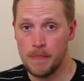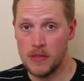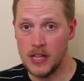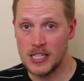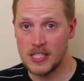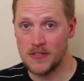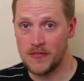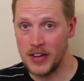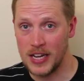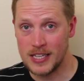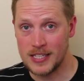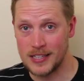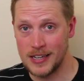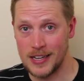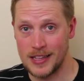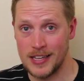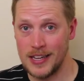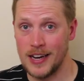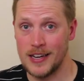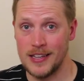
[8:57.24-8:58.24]
Let's face it, at
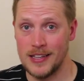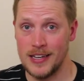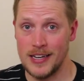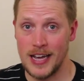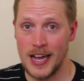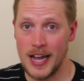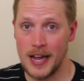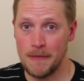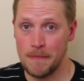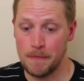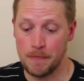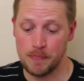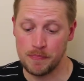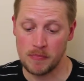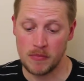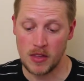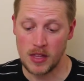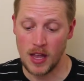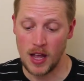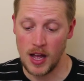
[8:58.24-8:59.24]
the end of the day,
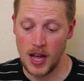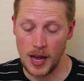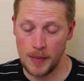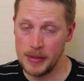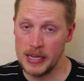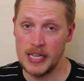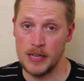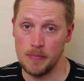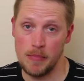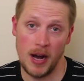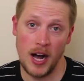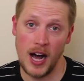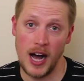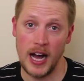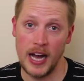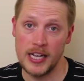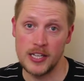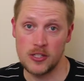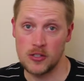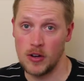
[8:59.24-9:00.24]
I'm eating
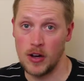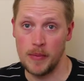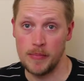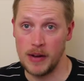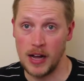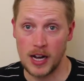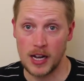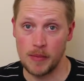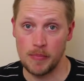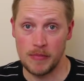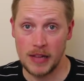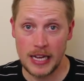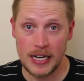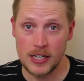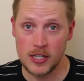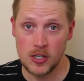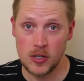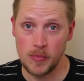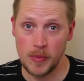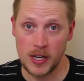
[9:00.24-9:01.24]
pie, so I'm not complaining
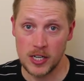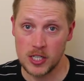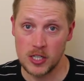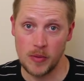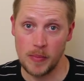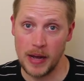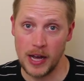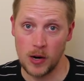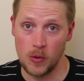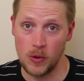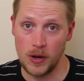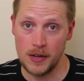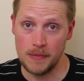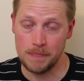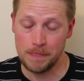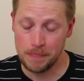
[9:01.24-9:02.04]
too much no matter what.